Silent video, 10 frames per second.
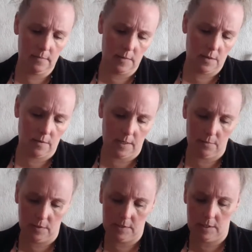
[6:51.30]
All right,
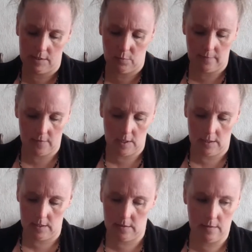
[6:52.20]
what's this one,
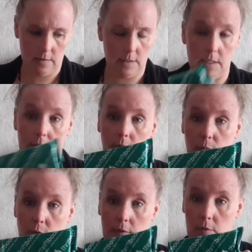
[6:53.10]
Violet? This is from
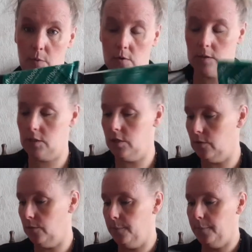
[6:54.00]
Thrift Books, too.